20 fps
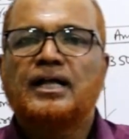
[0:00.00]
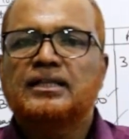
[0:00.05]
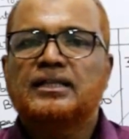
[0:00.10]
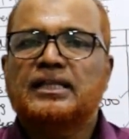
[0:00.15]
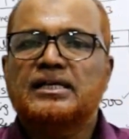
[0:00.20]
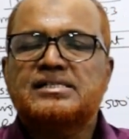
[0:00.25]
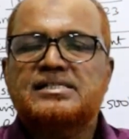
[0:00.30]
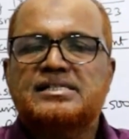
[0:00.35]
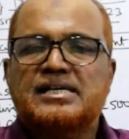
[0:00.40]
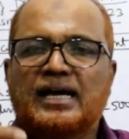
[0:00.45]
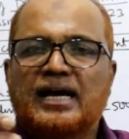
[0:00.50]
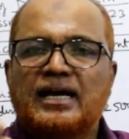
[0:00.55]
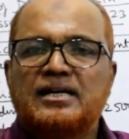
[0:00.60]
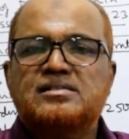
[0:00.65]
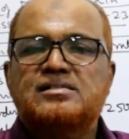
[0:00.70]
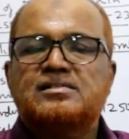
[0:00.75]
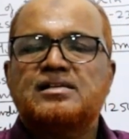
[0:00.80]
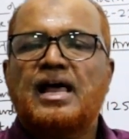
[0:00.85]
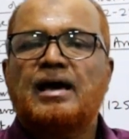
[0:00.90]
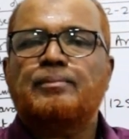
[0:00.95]
The
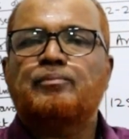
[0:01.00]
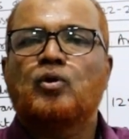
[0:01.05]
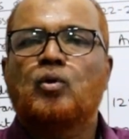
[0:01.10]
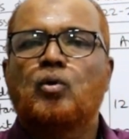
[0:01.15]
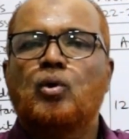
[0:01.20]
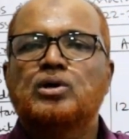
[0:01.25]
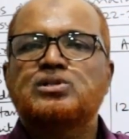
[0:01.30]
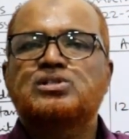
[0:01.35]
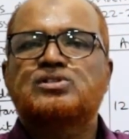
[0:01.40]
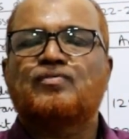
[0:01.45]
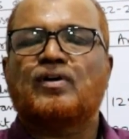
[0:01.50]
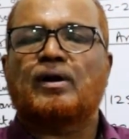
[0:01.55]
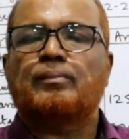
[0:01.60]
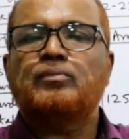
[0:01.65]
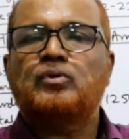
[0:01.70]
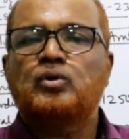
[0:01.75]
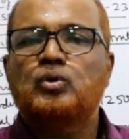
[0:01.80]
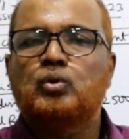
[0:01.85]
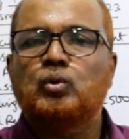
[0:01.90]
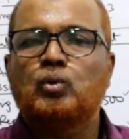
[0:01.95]
second slab goes from